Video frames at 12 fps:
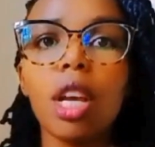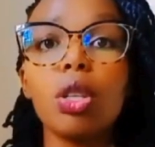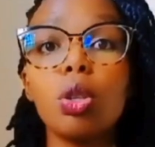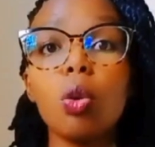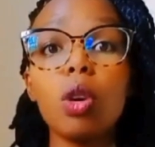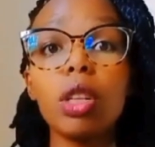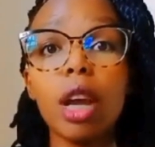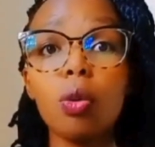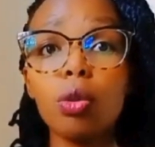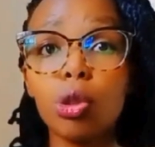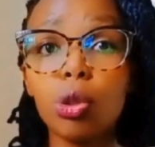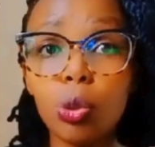So what I
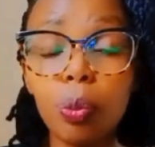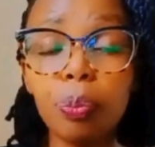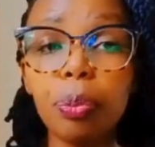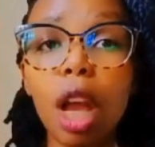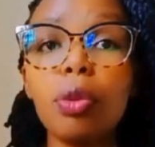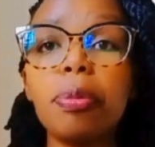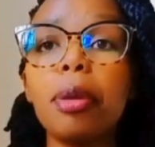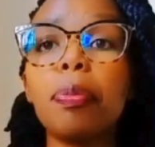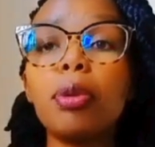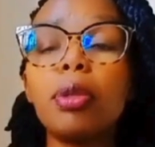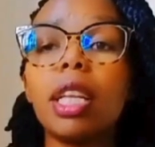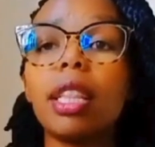would do, I would be
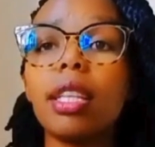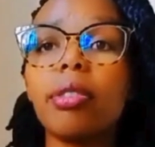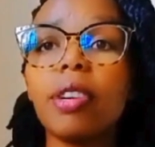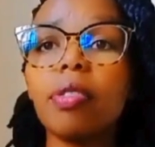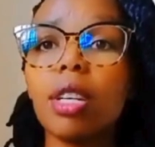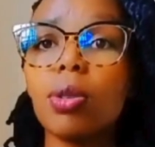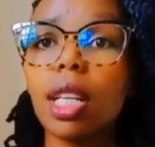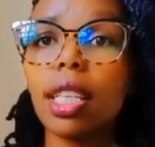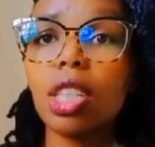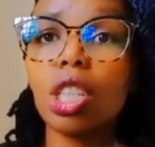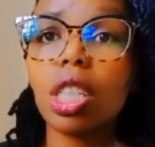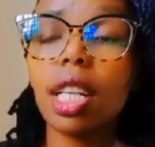putting these 5,000
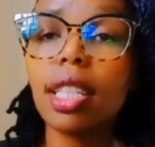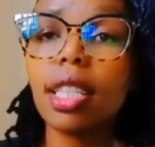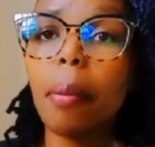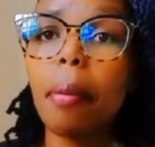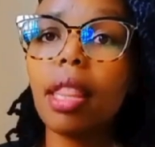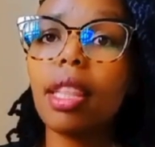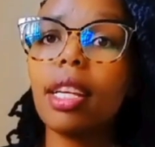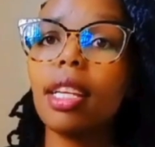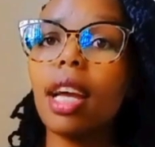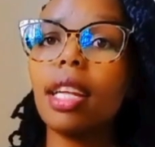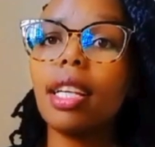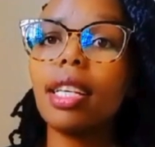Kenya shillings a month in
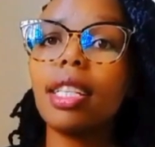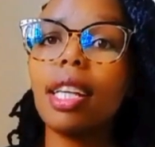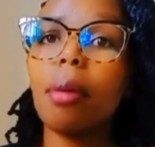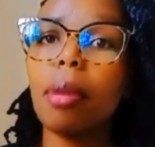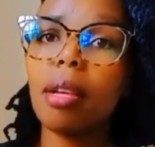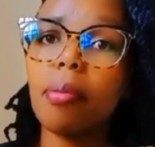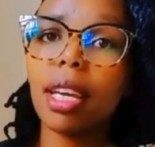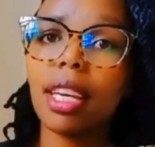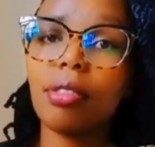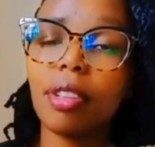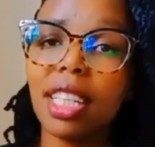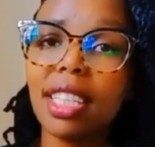an Etica Money
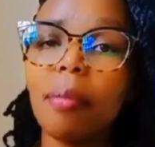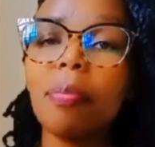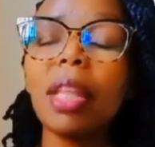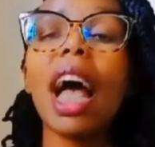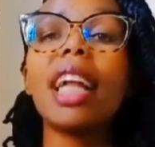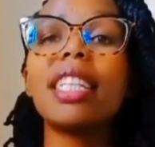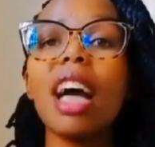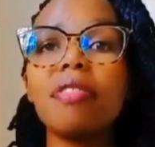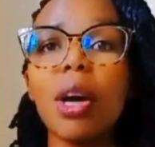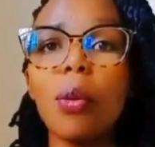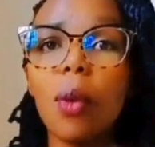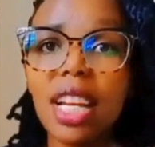Market Fund, and
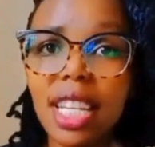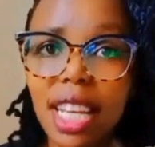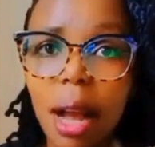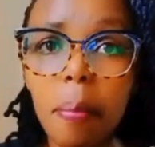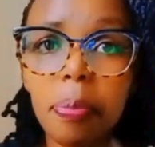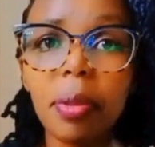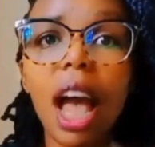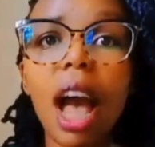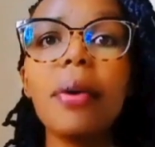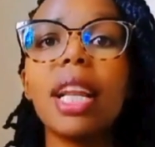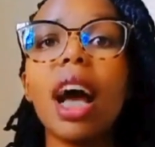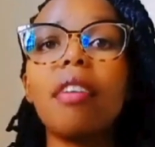after 1 year,
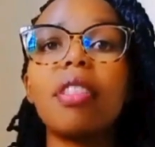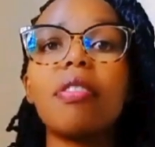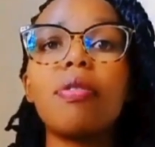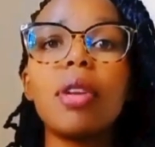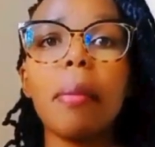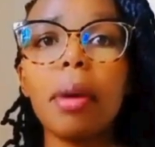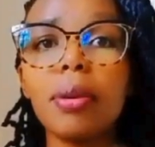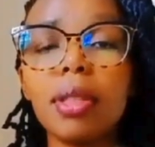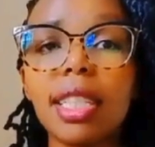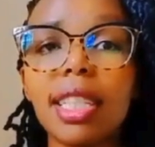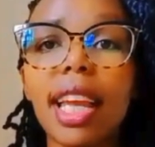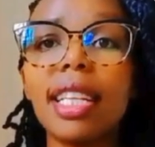I will have the full
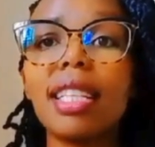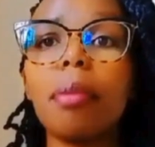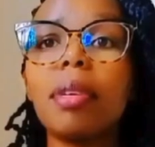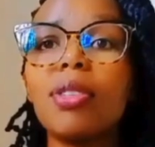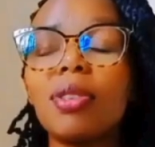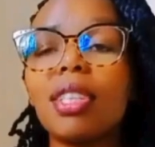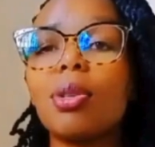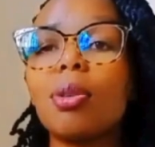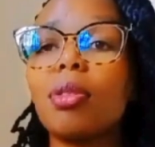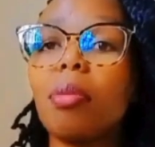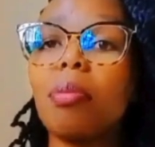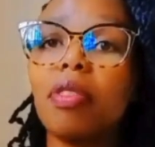amount and some interest on
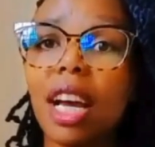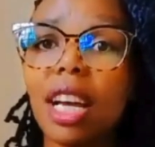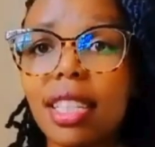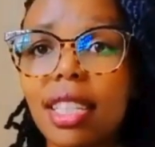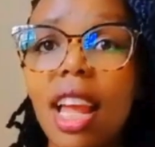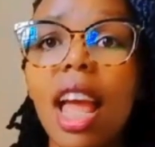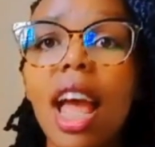top of that.